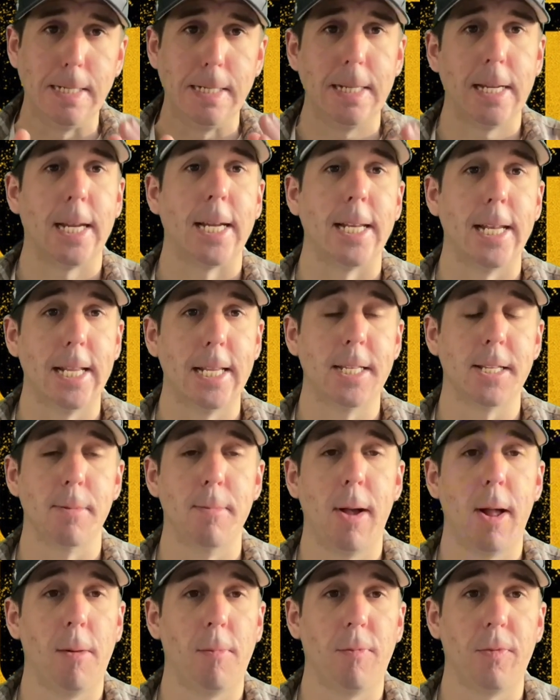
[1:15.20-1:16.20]
He needs some
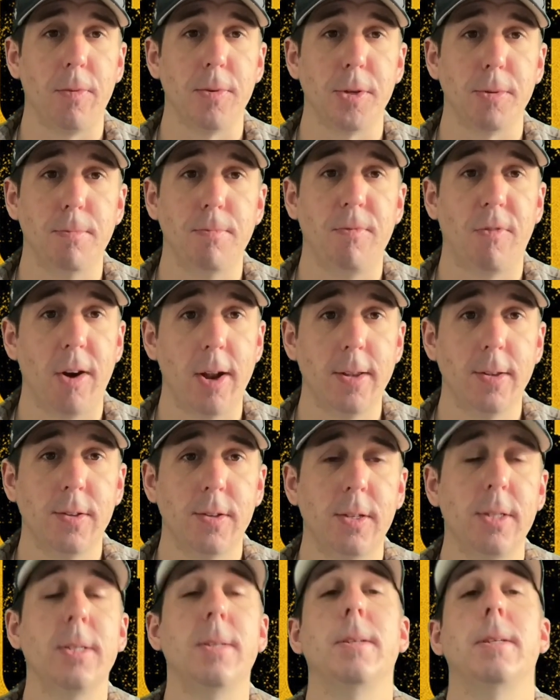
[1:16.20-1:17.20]
help from some
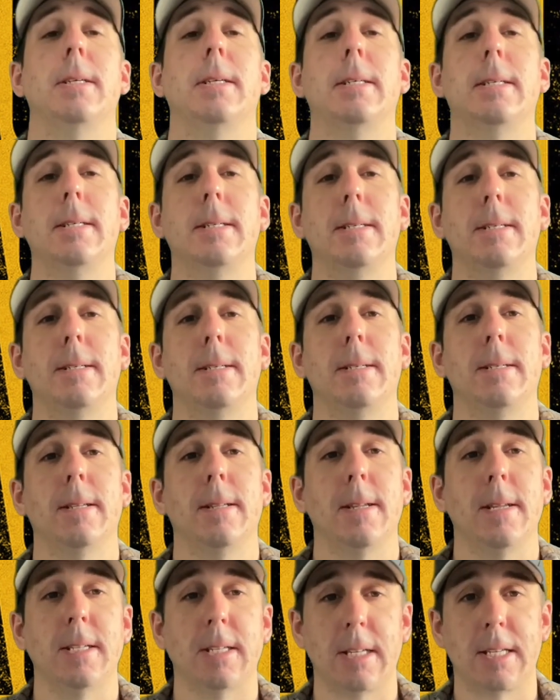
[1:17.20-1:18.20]
friends.
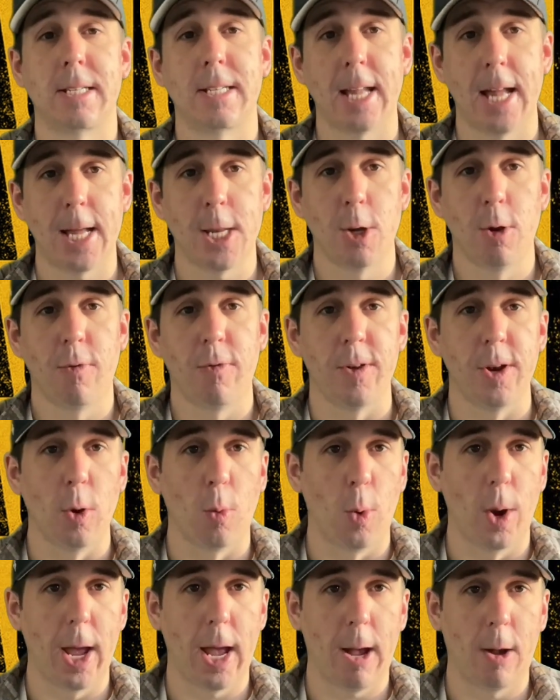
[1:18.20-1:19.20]
There's a standoff in a
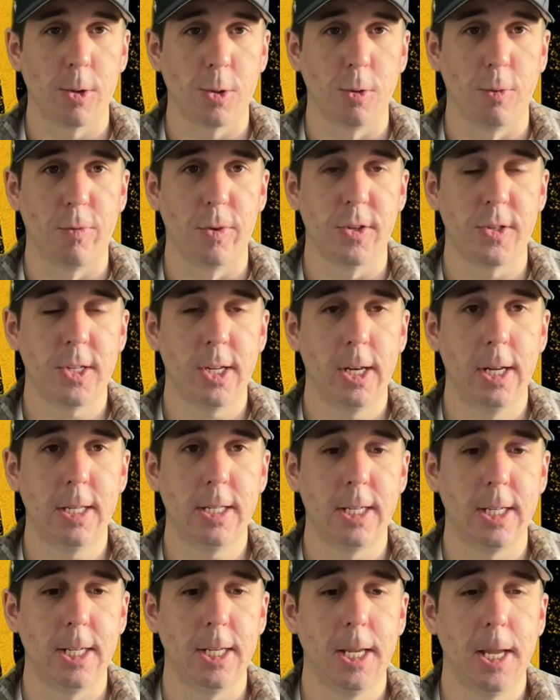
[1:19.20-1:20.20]
warehouse or
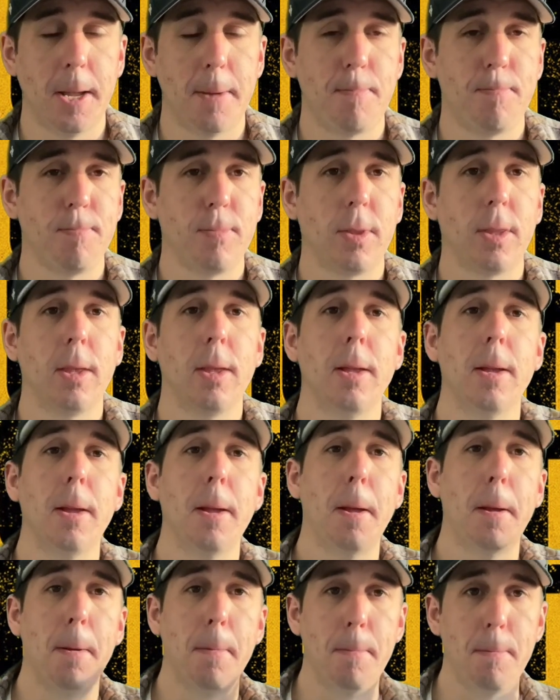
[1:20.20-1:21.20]
facility.
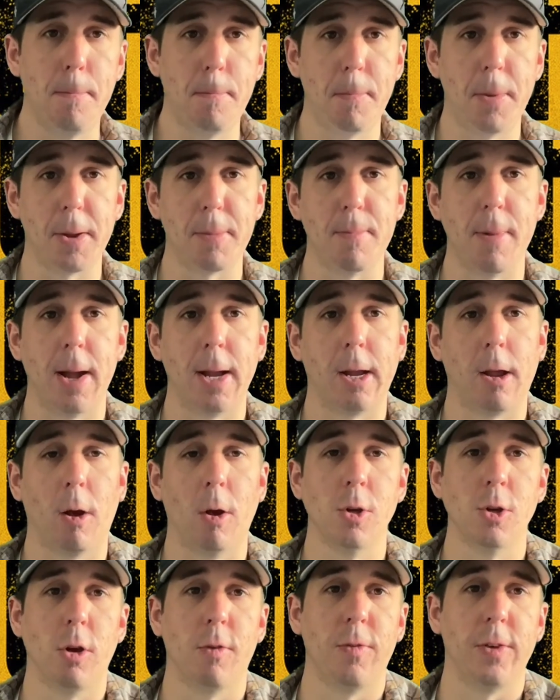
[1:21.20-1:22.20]
Big man
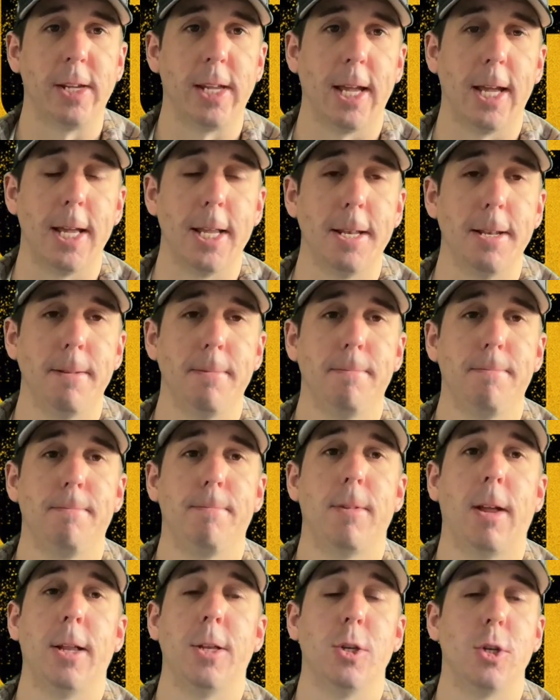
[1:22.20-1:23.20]
goes off again
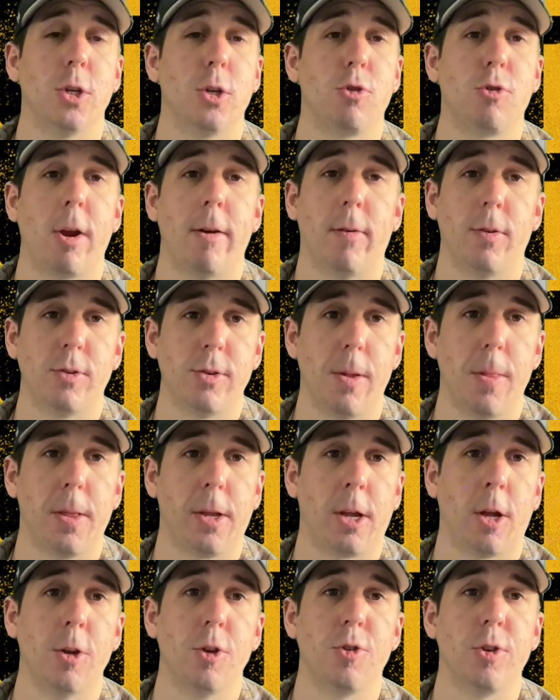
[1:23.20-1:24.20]
and just travels around the
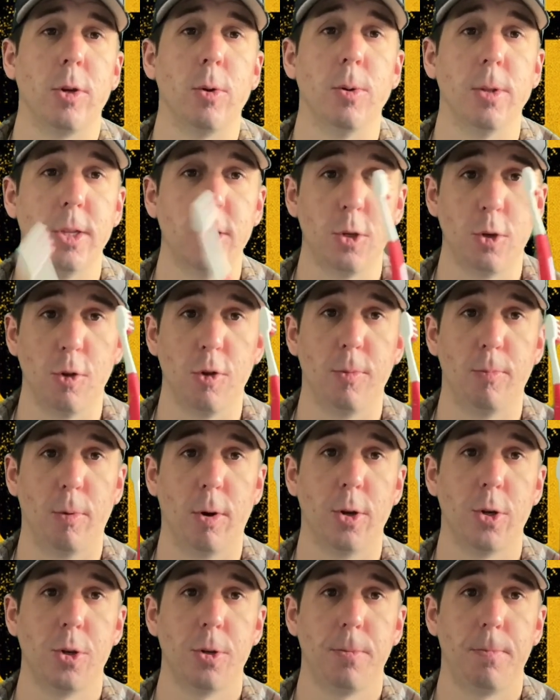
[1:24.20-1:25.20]
country with his toothbrush.